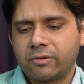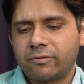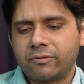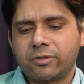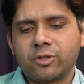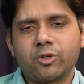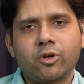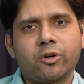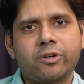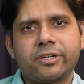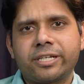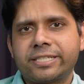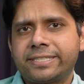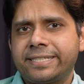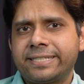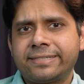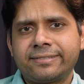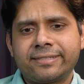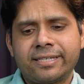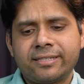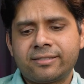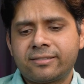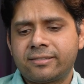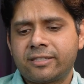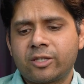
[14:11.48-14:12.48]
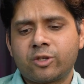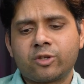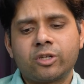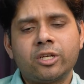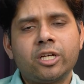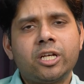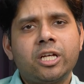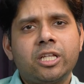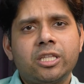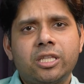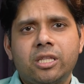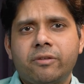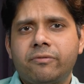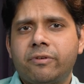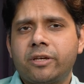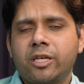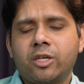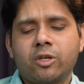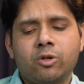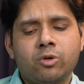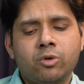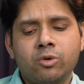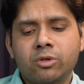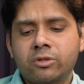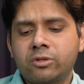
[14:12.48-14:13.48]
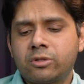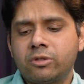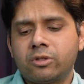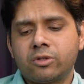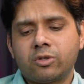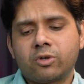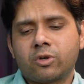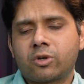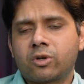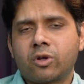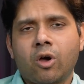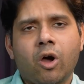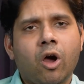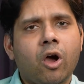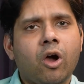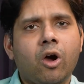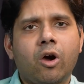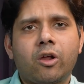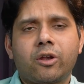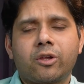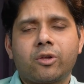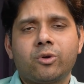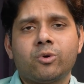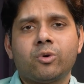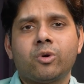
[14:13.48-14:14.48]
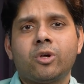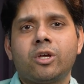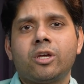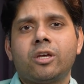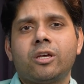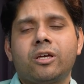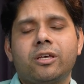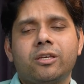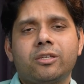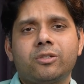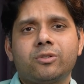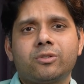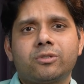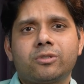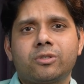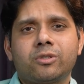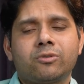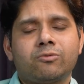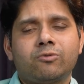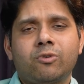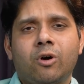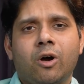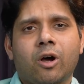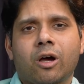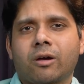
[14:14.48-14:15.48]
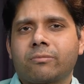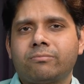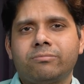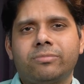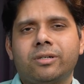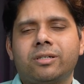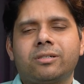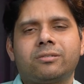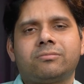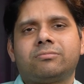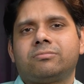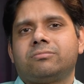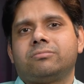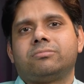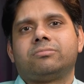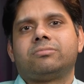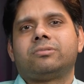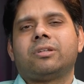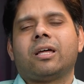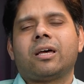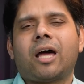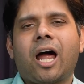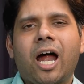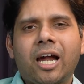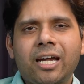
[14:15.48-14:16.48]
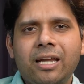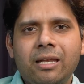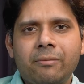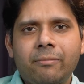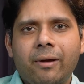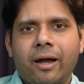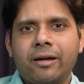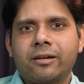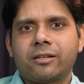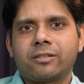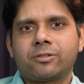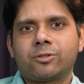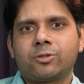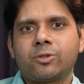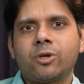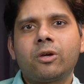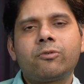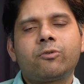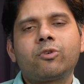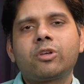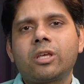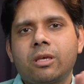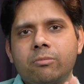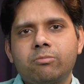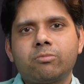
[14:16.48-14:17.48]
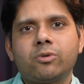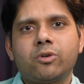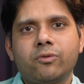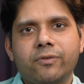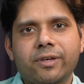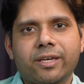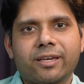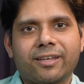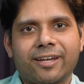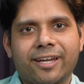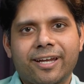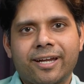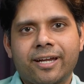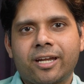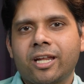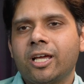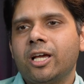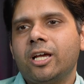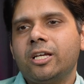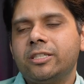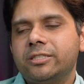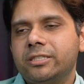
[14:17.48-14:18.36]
your dressing sense, the way you look, you talk, or you walk. But hardly matters. You have to keep moving, right?